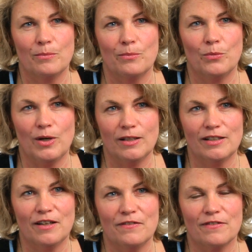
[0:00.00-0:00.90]
well
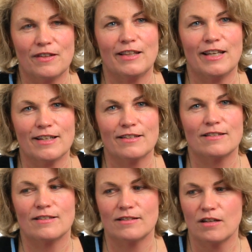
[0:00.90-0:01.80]
enough that they
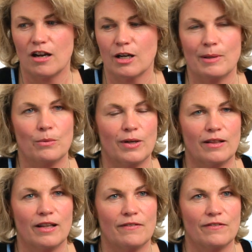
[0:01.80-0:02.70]
could talk about
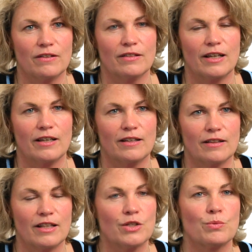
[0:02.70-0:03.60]
when they felt
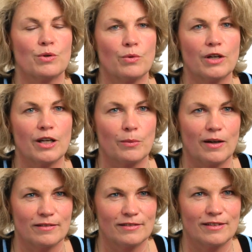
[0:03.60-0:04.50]
things weren't working well.